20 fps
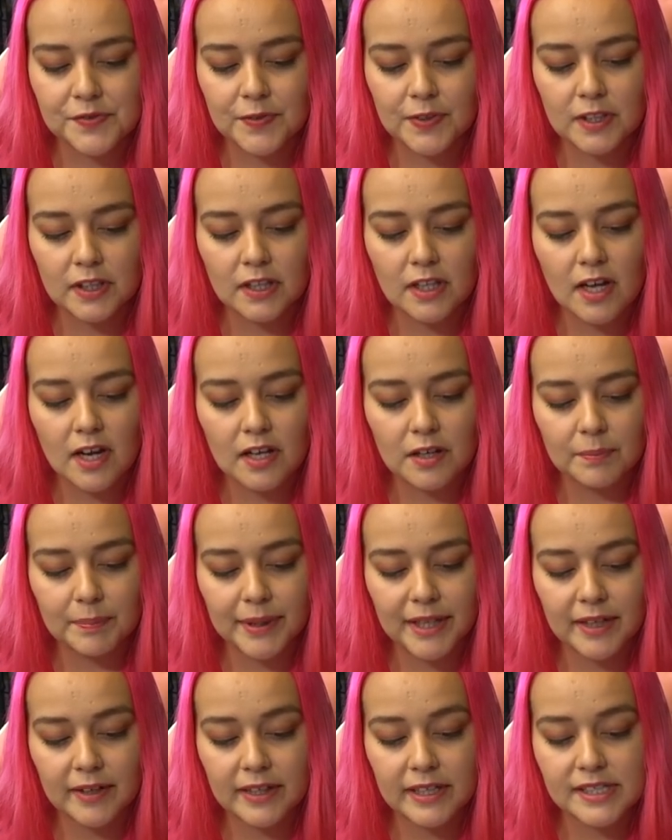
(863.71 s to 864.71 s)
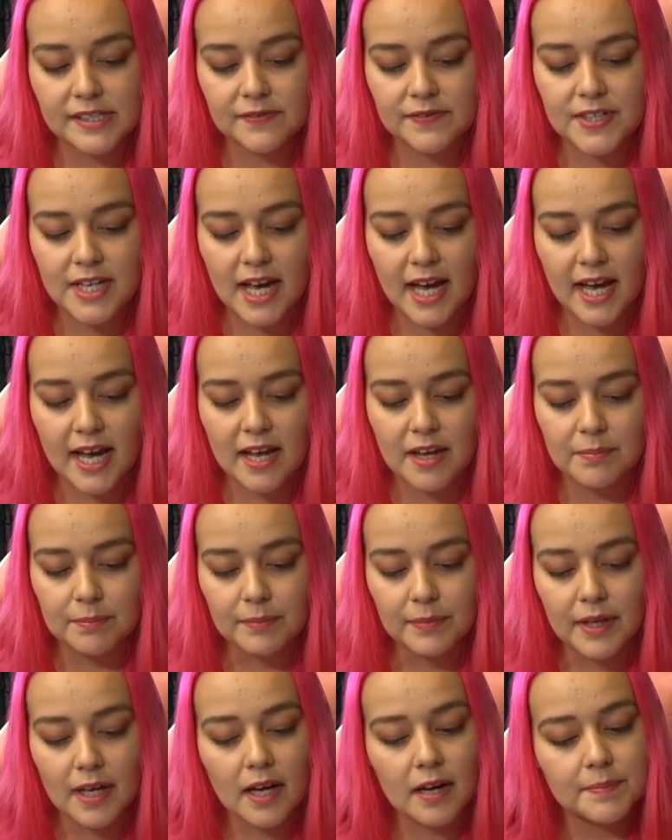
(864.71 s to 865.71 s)
for long periods of time,
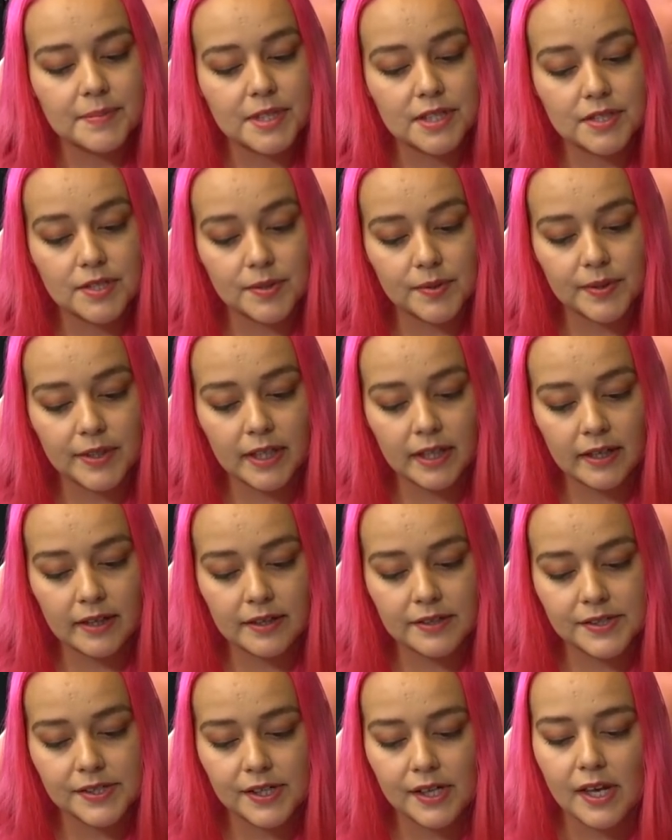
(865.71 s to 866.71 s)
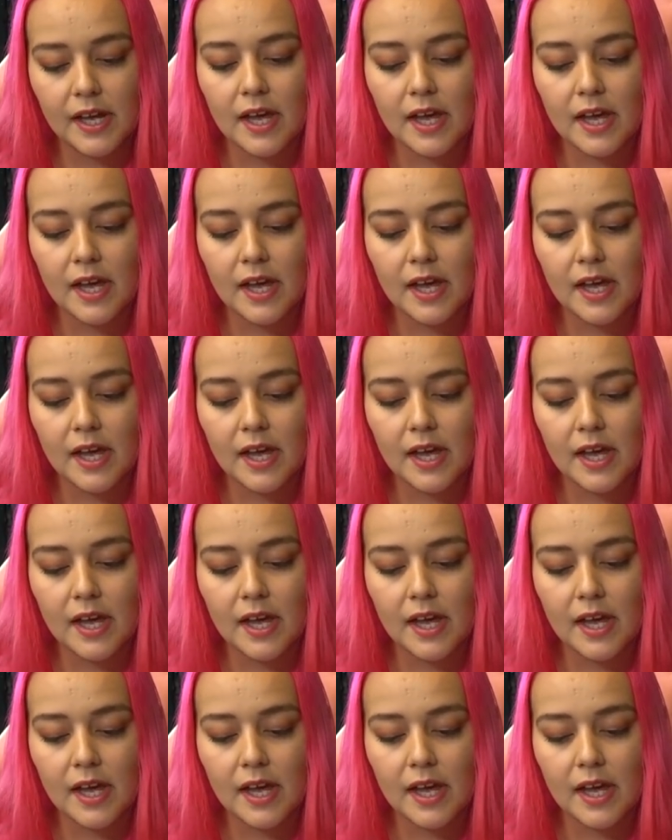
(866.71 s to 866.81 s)
up to two years,